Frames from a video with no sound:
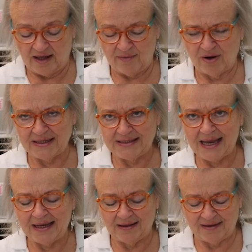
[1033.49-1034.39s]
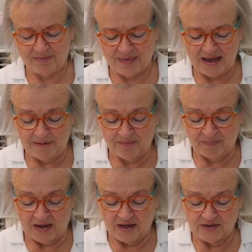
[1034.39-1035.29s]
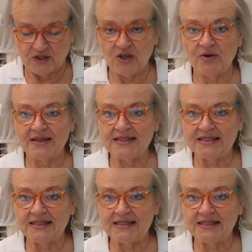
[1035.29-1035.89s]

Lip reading: I want to dangle it, but so you can